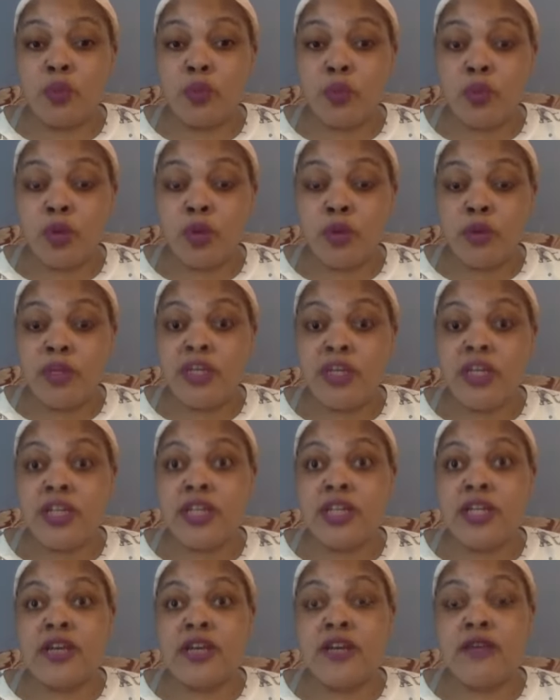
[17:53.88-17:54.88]

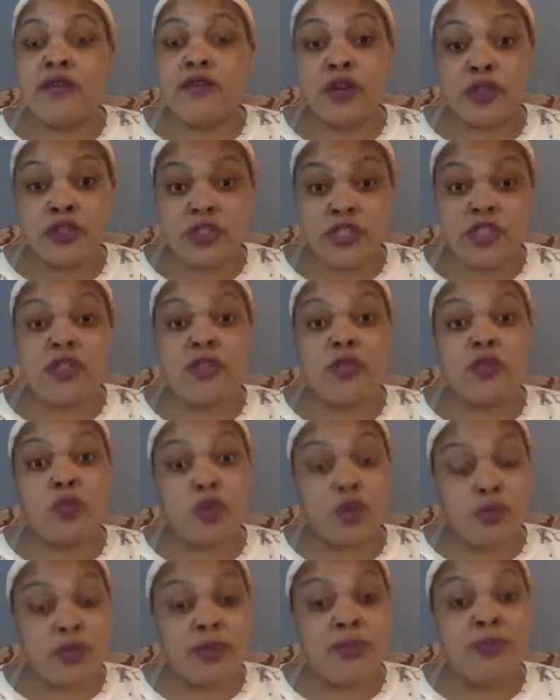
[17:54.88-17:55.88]
woman
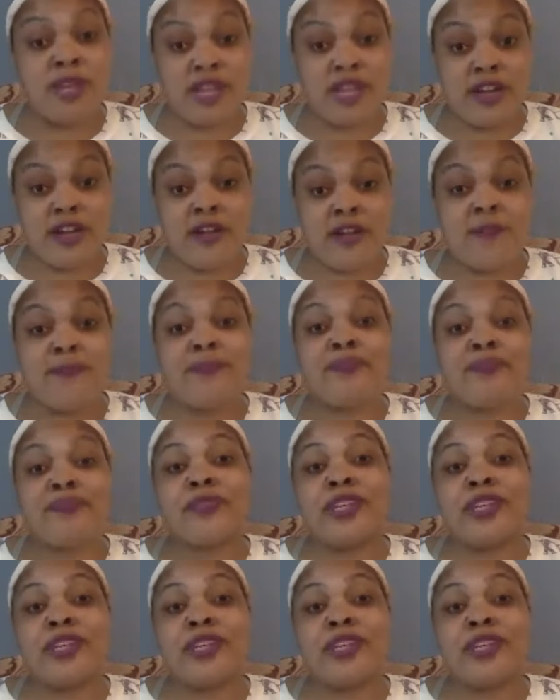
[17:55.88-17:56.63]
mayor,